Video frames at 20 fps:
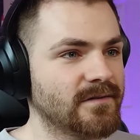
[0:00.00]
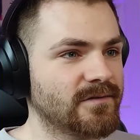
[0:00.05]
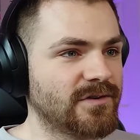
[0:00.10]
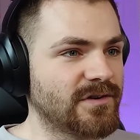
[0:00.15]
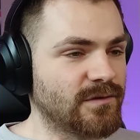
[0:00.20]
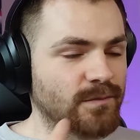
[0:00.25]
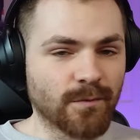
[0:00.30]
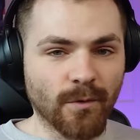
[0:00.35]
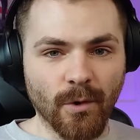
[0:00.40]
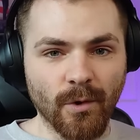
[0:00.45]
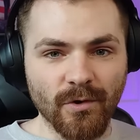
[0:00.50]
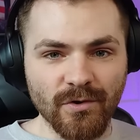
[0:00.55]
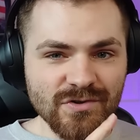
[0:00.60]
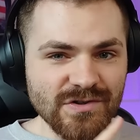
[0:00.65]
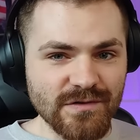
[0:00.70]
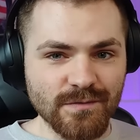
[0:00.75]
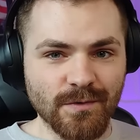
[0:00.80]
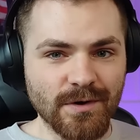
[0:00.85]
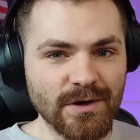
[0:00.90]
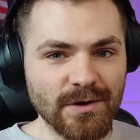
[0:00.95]
She's raw,
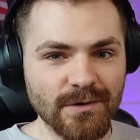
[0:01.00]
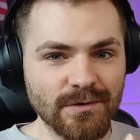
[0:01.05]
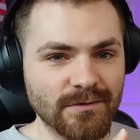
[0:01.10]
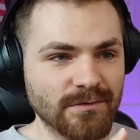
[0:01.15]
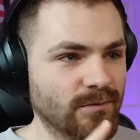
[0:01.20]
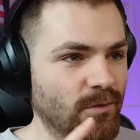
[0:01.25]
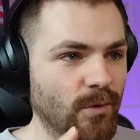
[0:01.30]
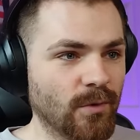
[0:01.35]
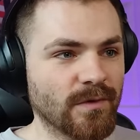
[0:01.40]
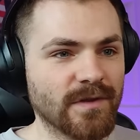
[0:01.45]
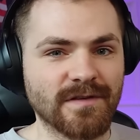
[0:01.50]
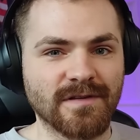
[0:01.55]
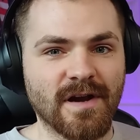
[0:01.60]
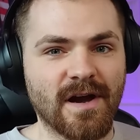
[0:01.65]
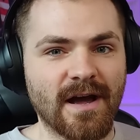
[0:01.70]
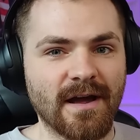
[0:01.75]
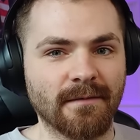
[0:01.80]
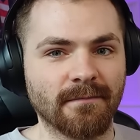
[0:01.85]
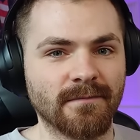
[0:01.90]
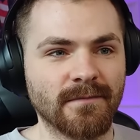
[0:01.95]
she's real all the
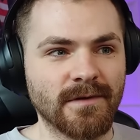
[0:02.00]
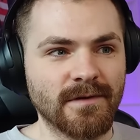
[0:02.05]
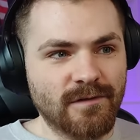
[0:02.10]
time.